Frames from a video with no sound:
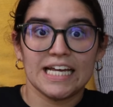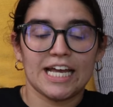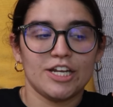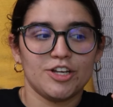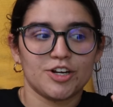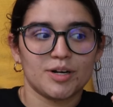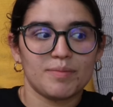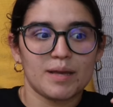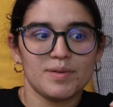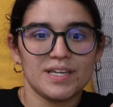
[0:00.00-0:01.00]
and you're
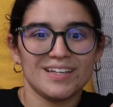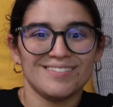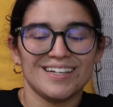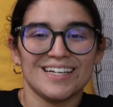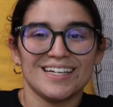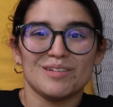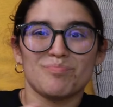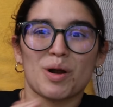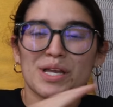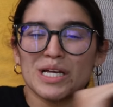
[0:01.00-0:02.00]
maybe
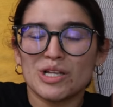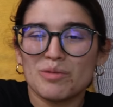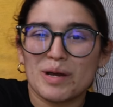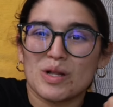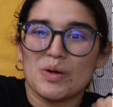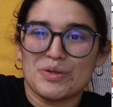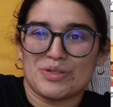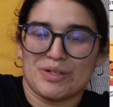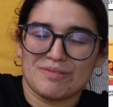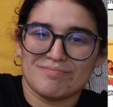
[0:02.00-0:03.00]
parking a little bit
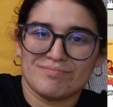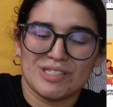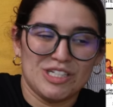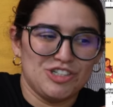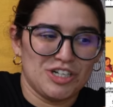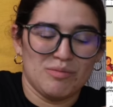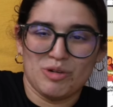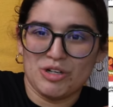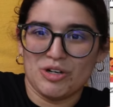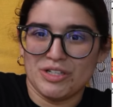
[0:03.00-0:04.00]
closer to the gym
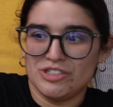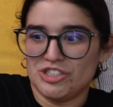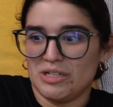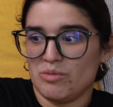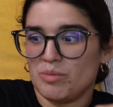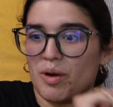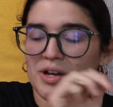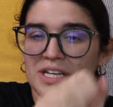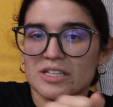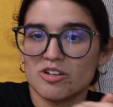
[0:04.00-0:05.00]
when you go to the gym, or
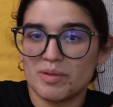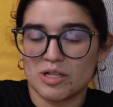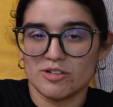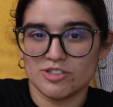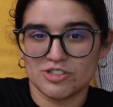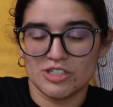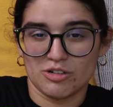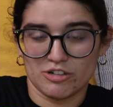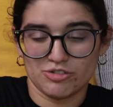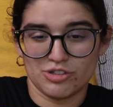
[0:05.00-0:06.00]
parking a little bit closer to the
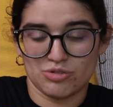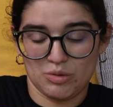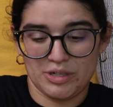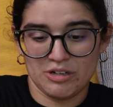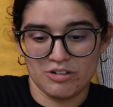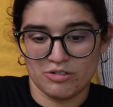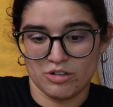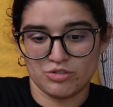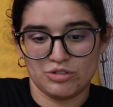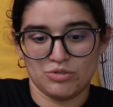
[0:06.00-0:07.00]
grocery store when you go to the
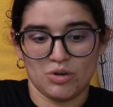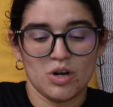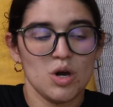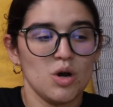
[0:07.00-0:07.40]
grocery store.